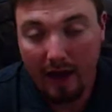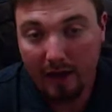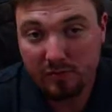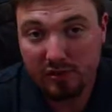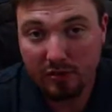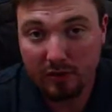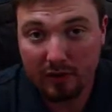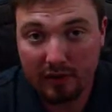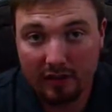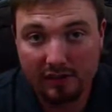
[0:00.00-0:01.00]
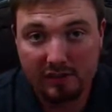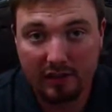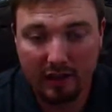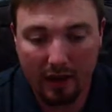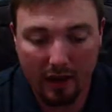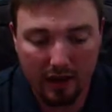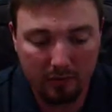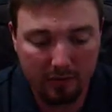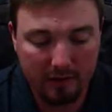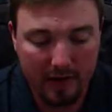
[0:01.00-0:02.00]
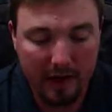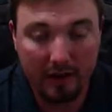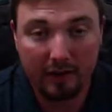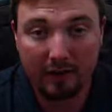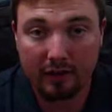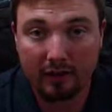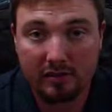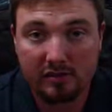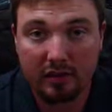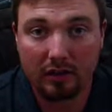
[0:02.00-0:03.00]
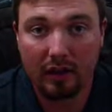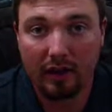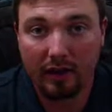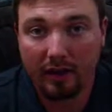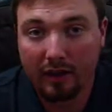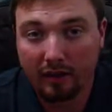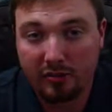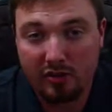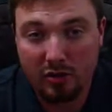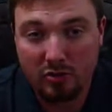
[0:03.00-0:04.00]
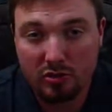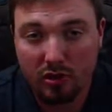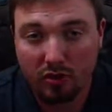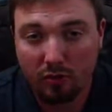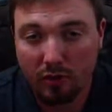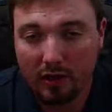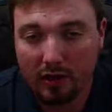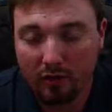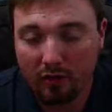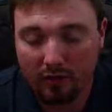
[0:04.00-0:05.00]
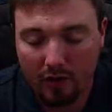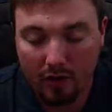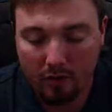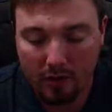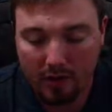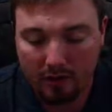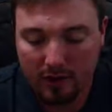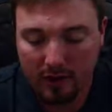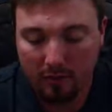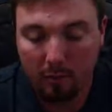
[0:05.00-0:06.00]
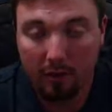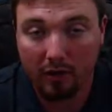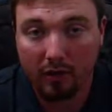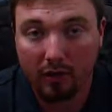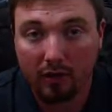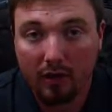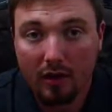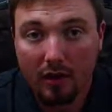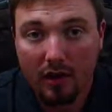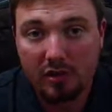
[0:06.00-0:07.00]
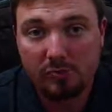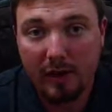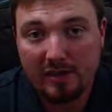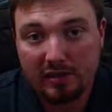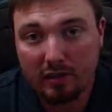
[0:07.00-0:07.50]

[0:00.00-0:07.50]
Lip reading: Now, Abzu is a game that is a lot like Endless Ocean on the Wii. I don't know if y'all played that, but it's